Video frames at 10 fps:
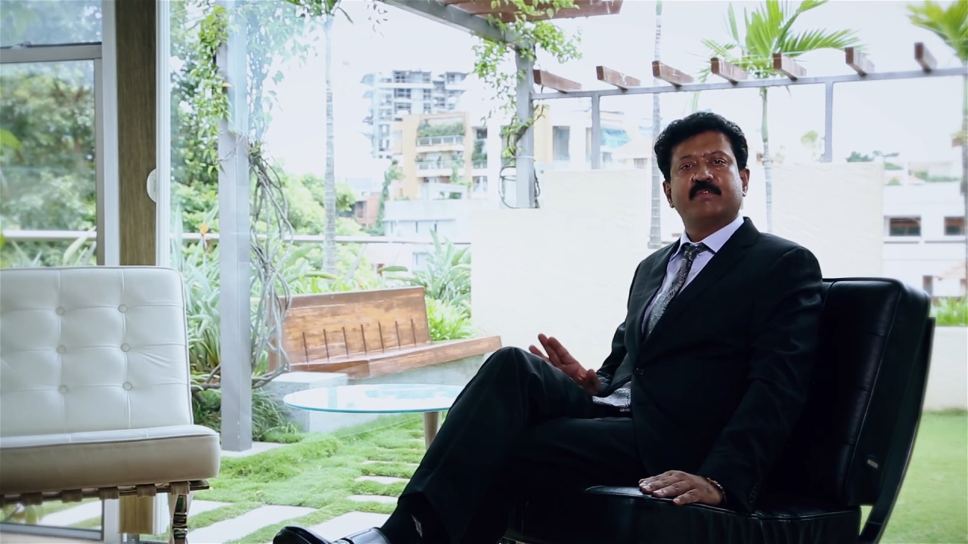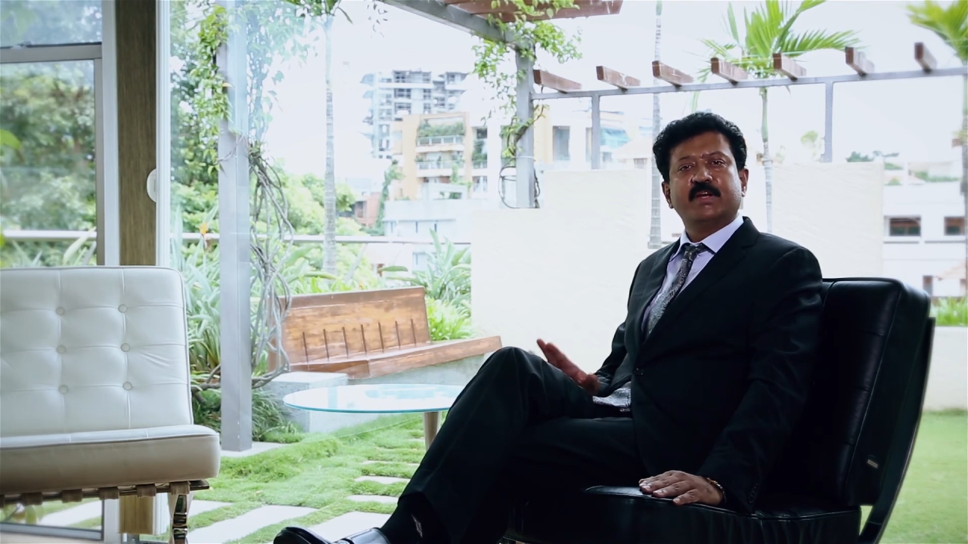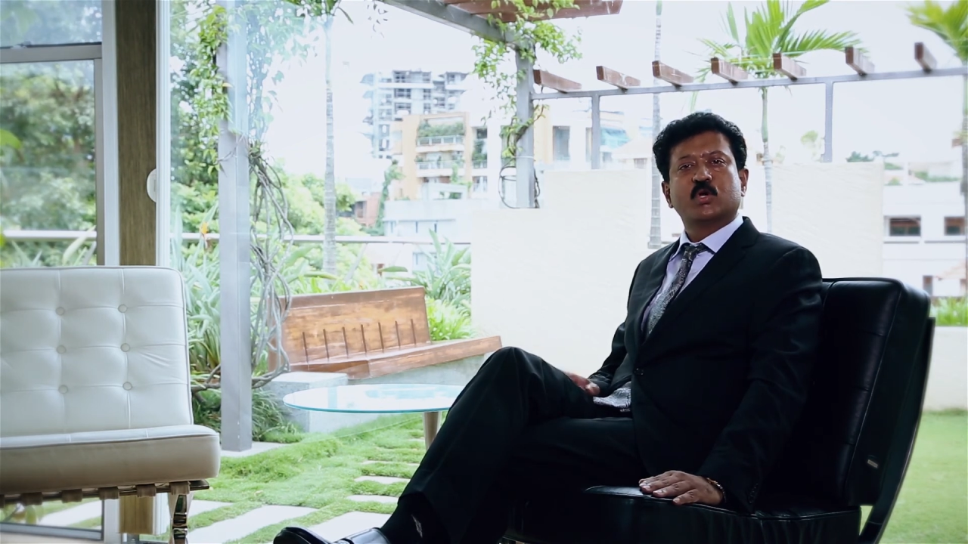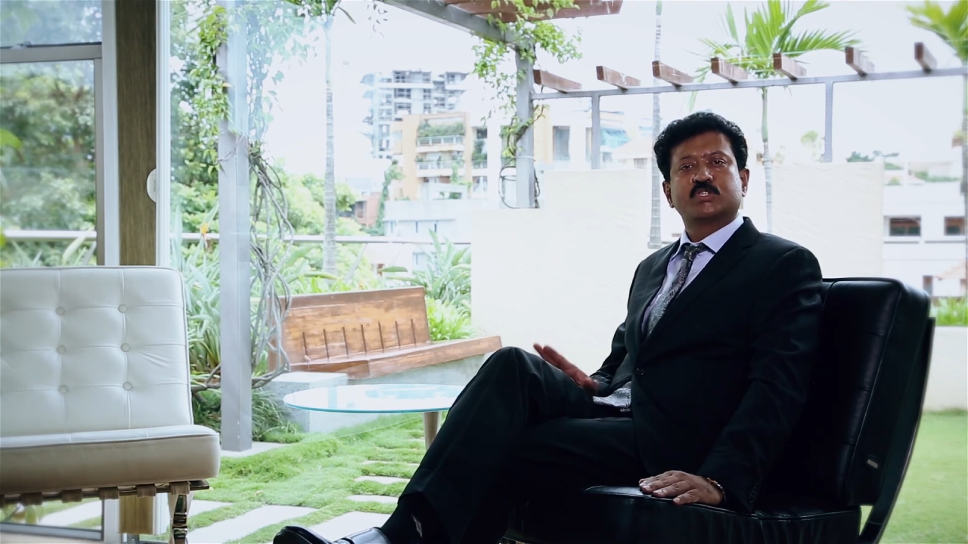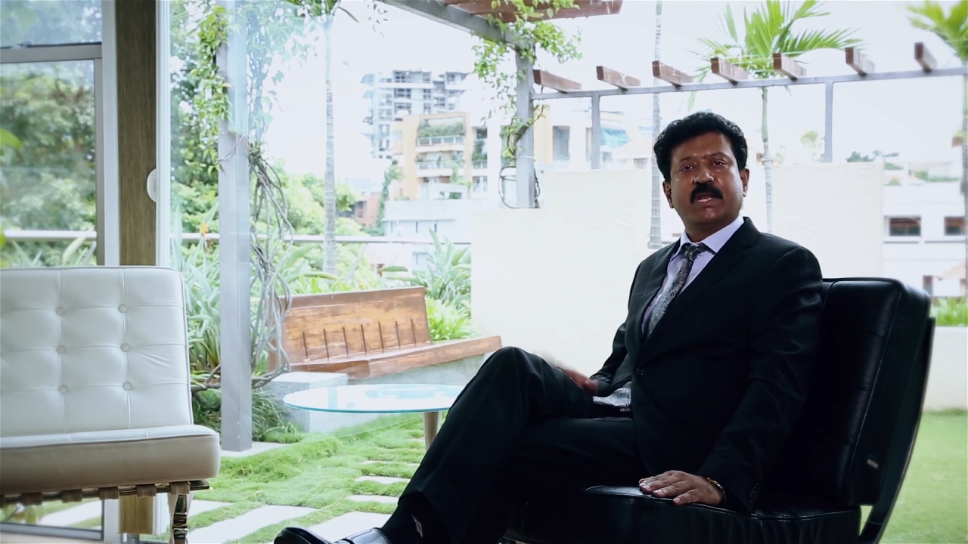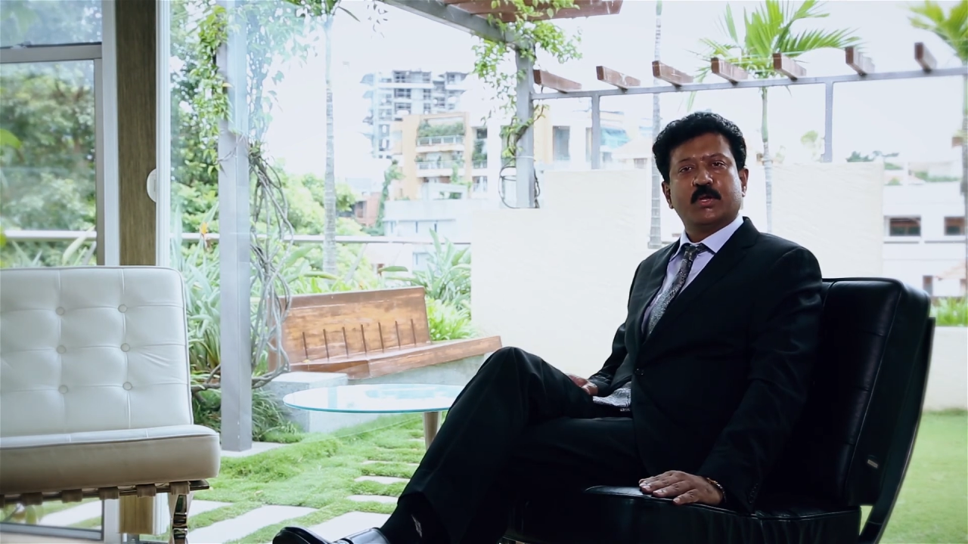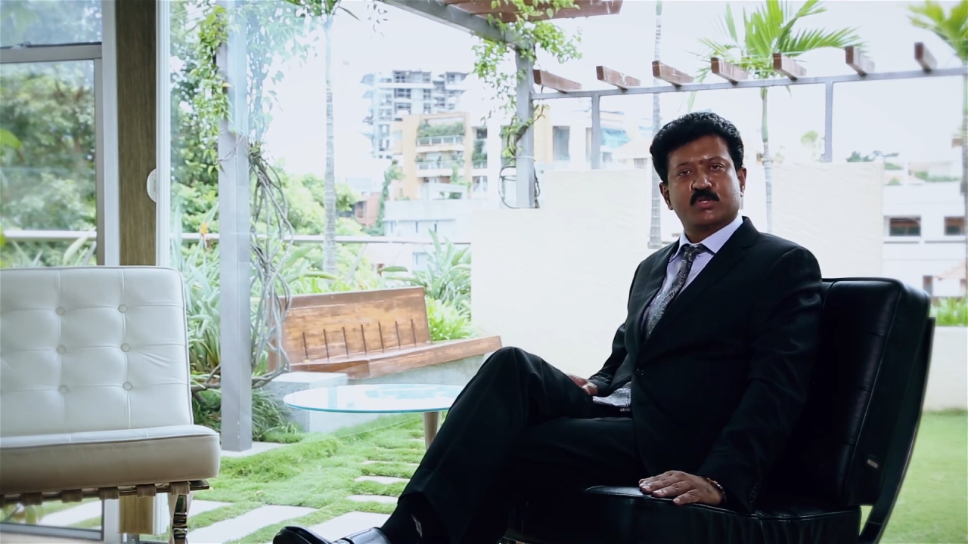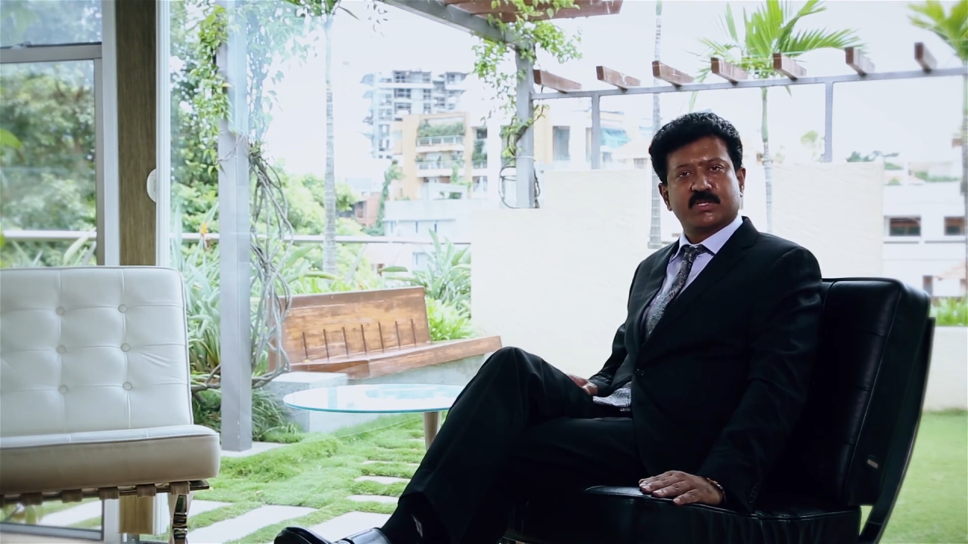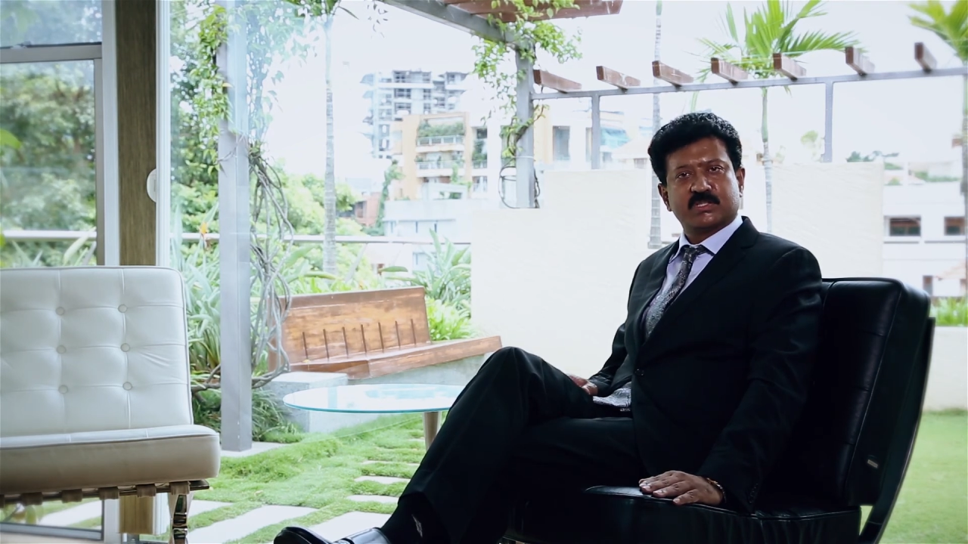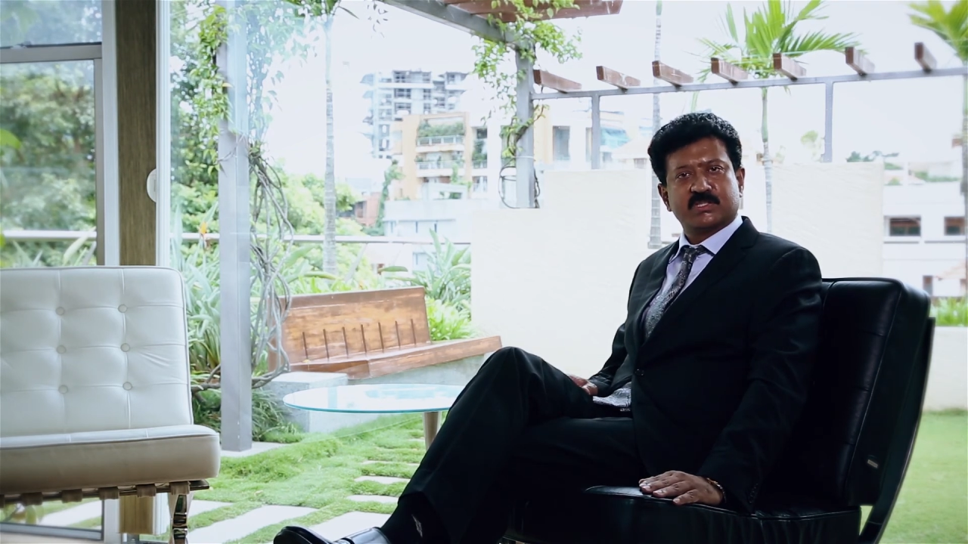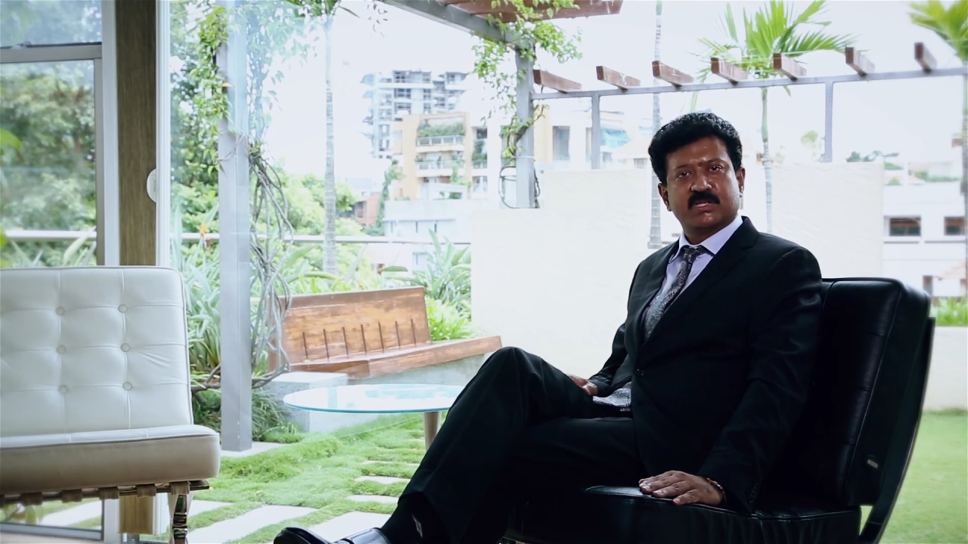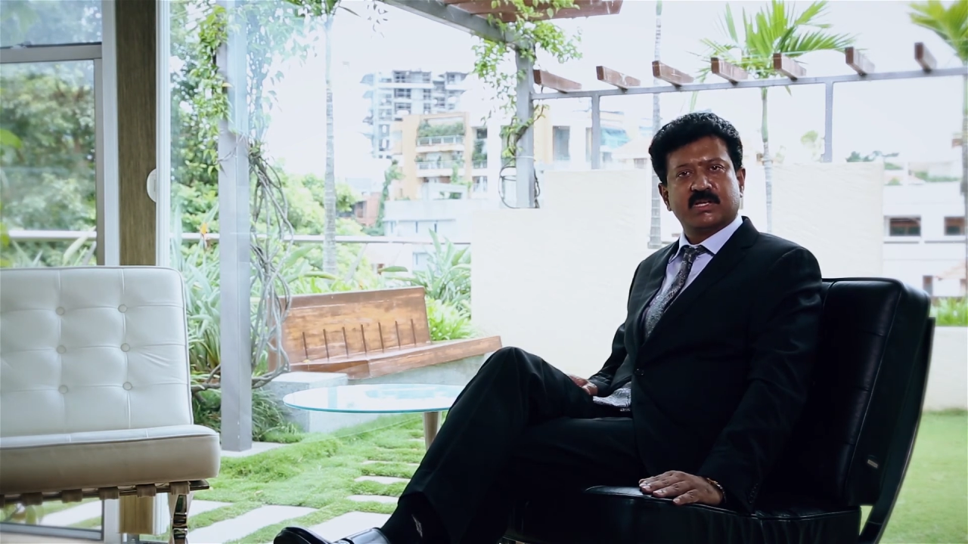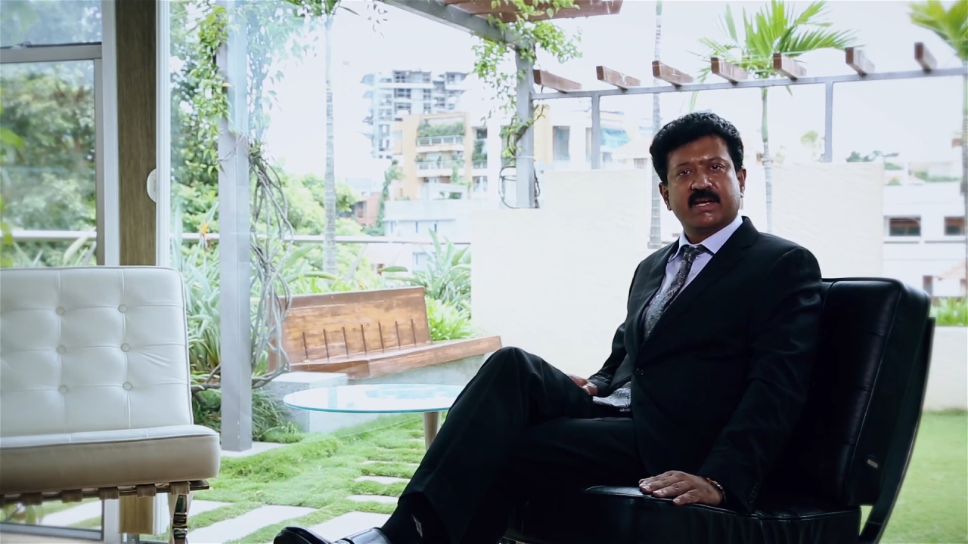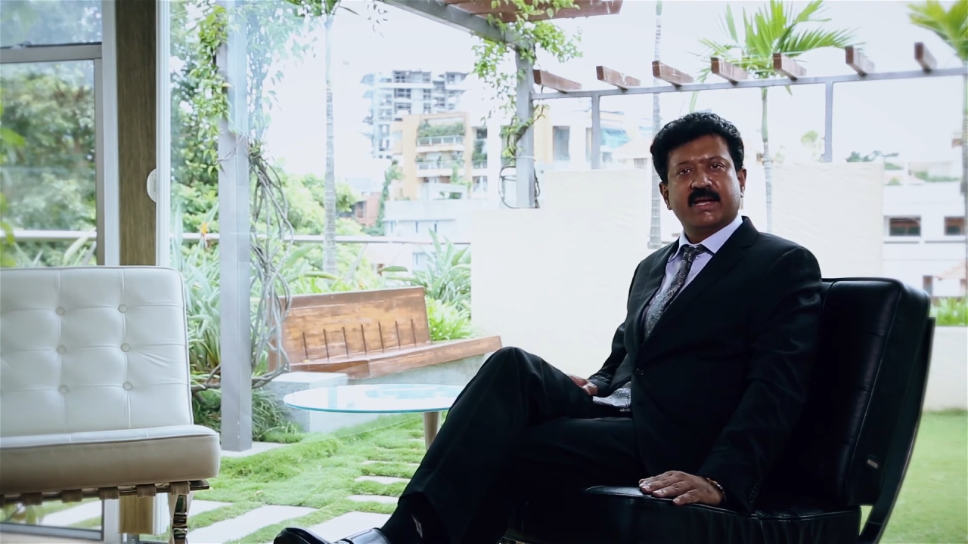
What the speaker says: window solutions